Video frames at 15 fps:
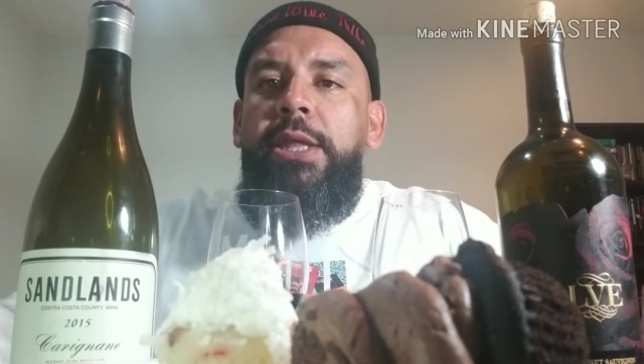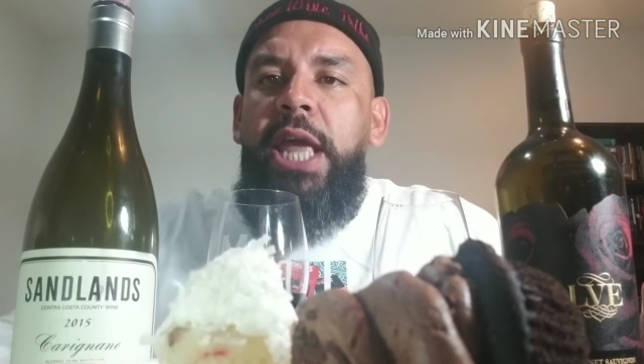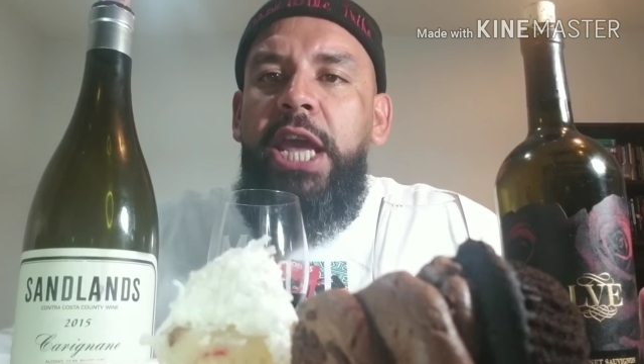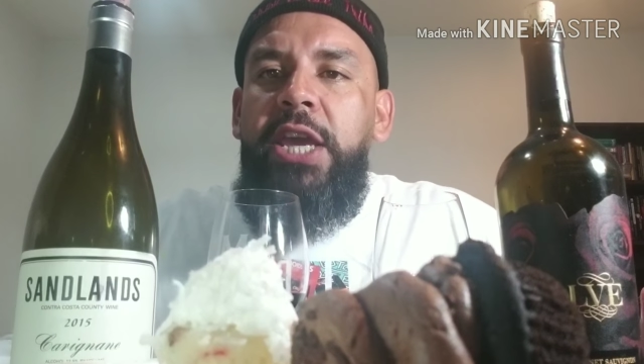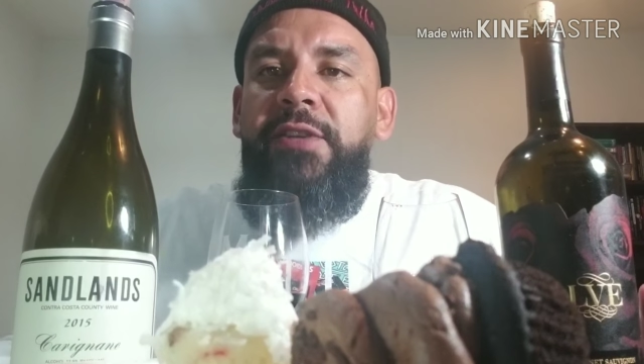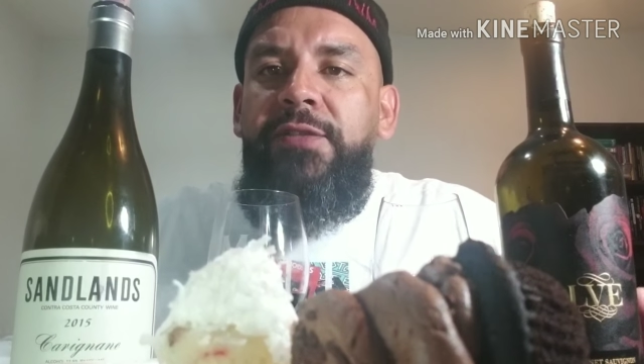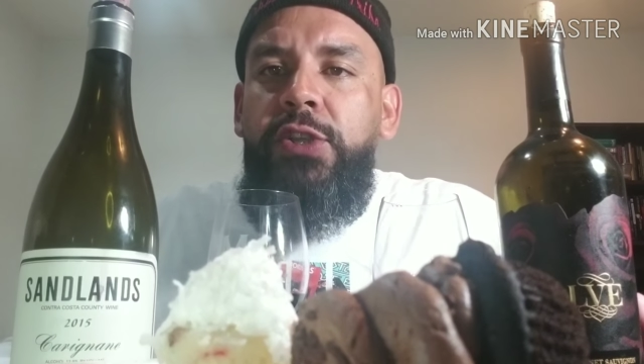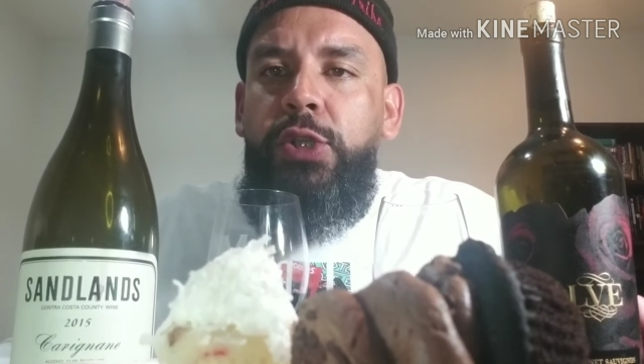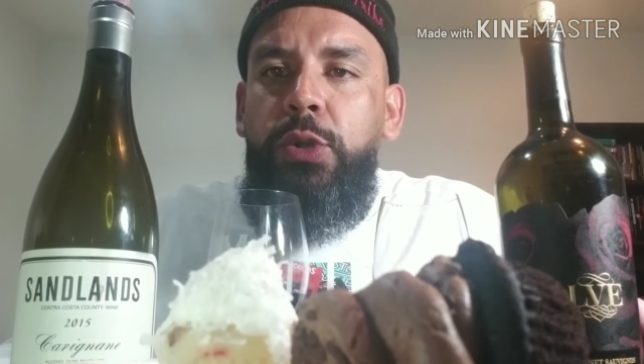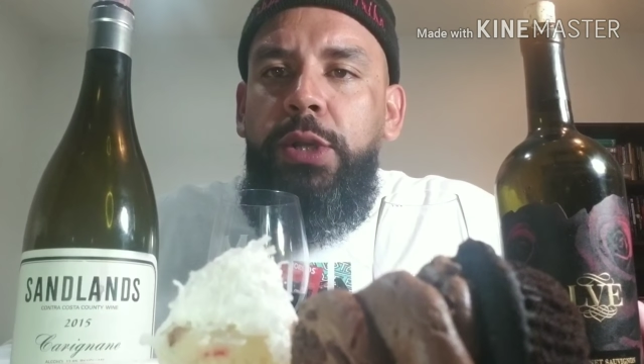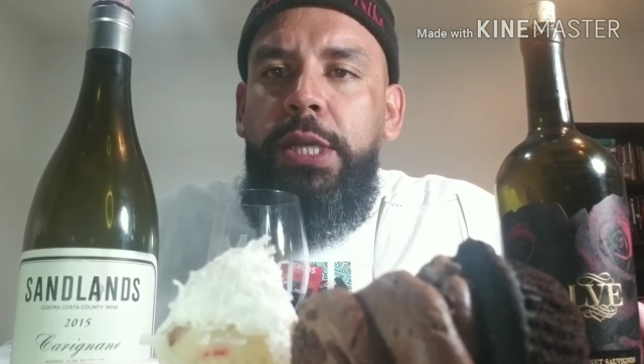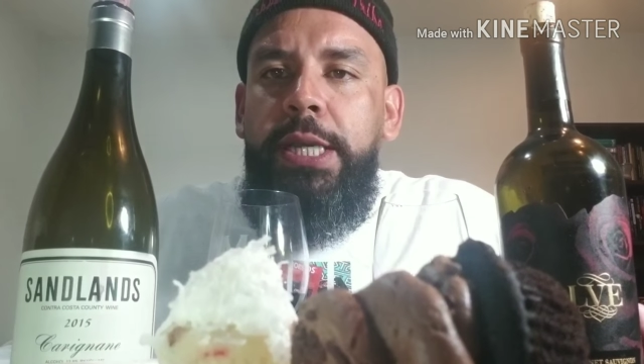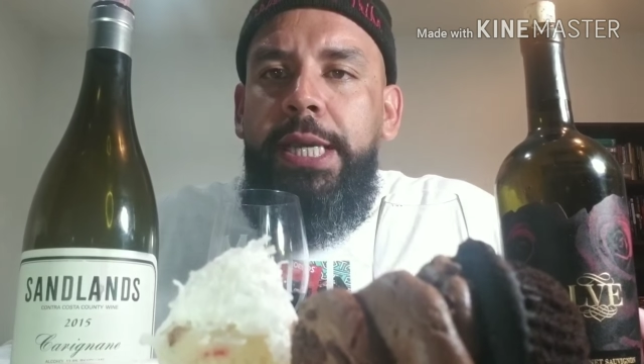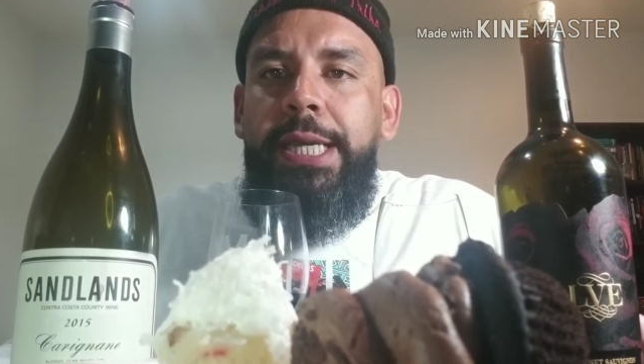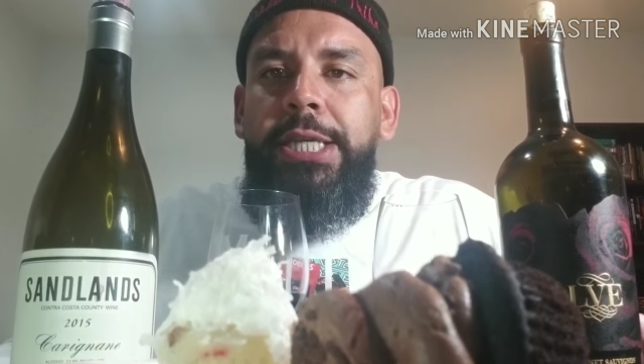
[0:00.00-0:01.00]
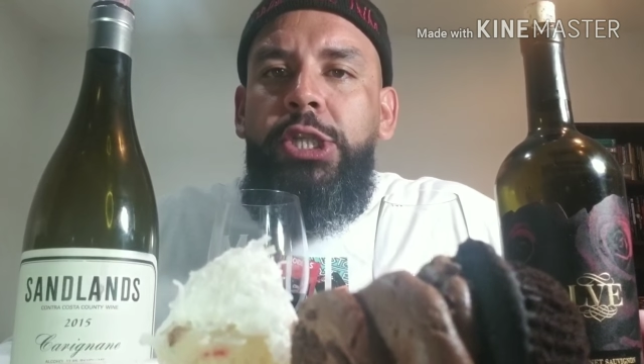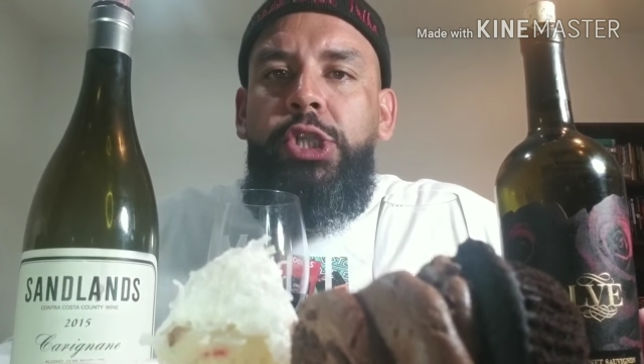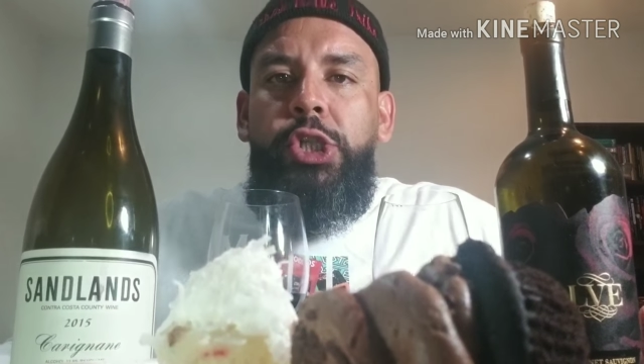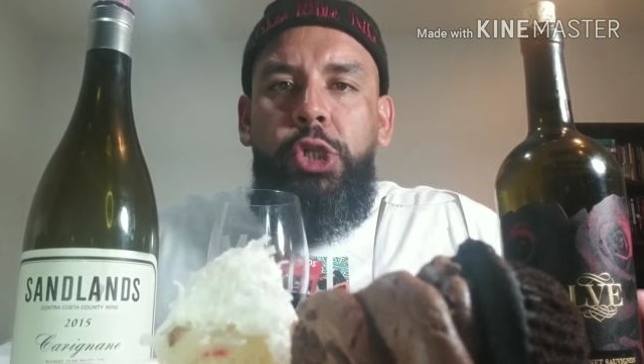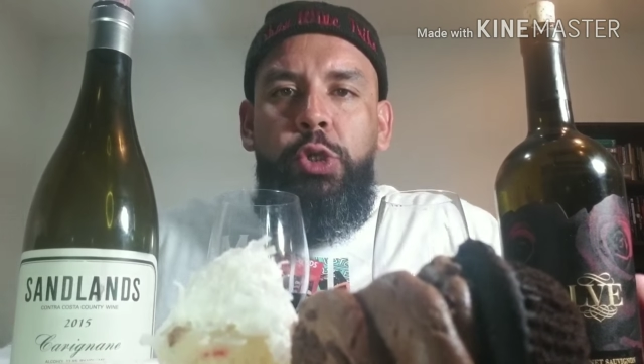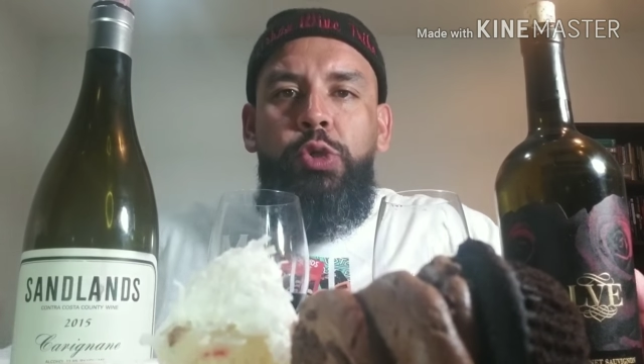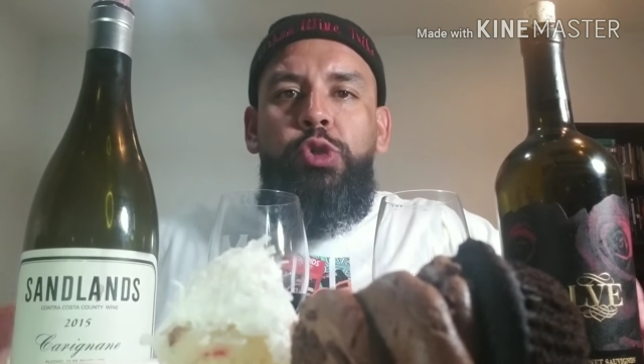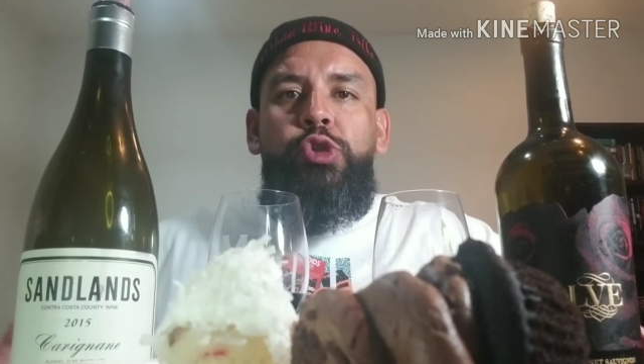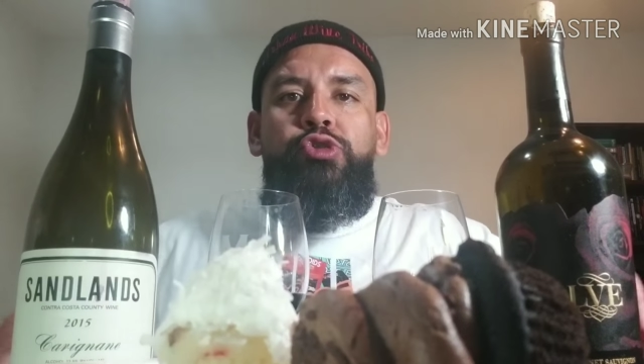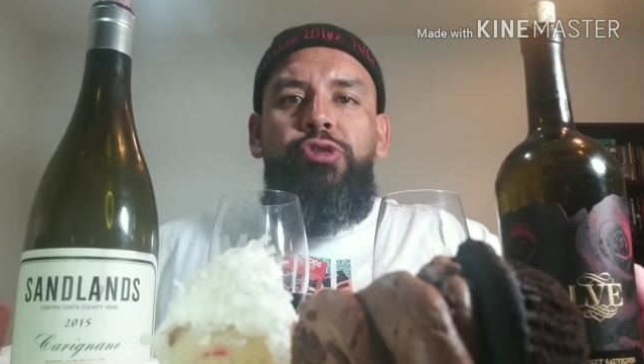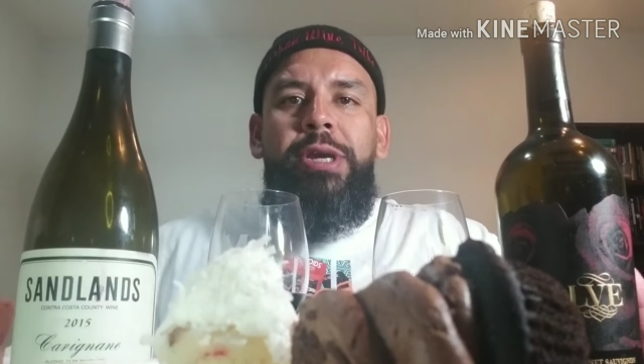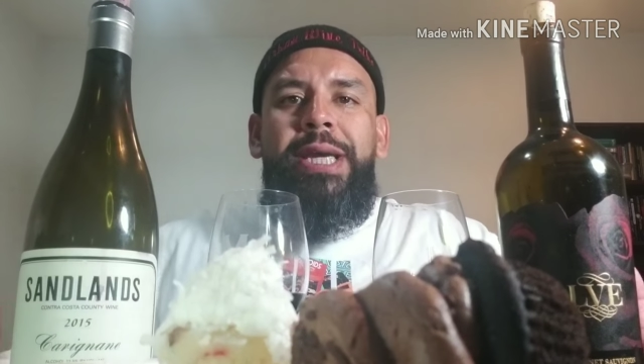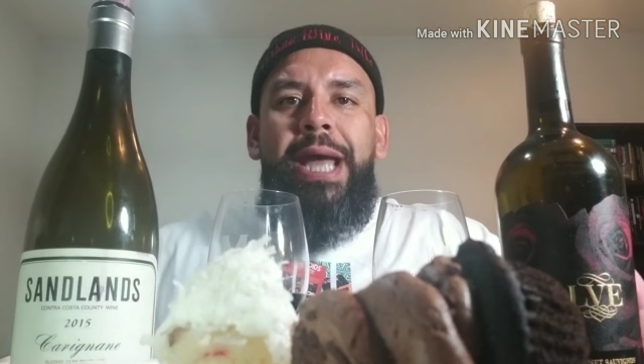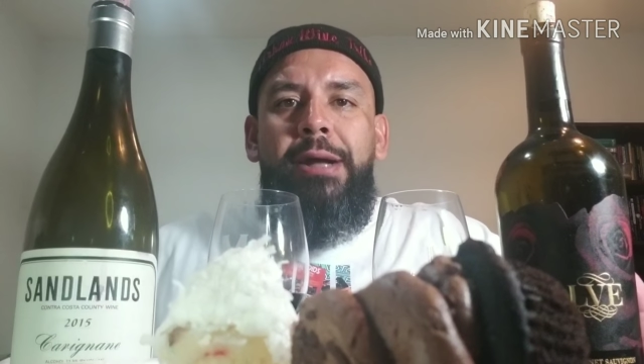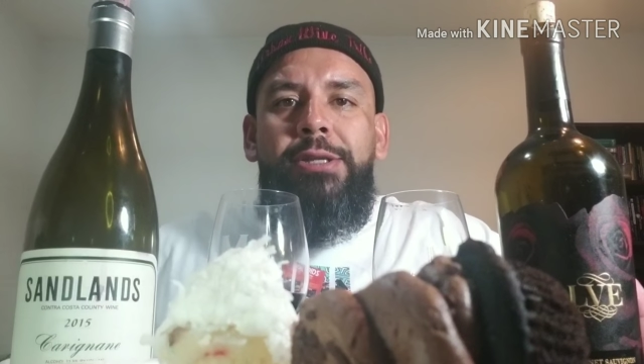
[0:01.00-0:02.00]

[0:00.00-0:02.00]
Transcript: Thank you for tuning in to Drink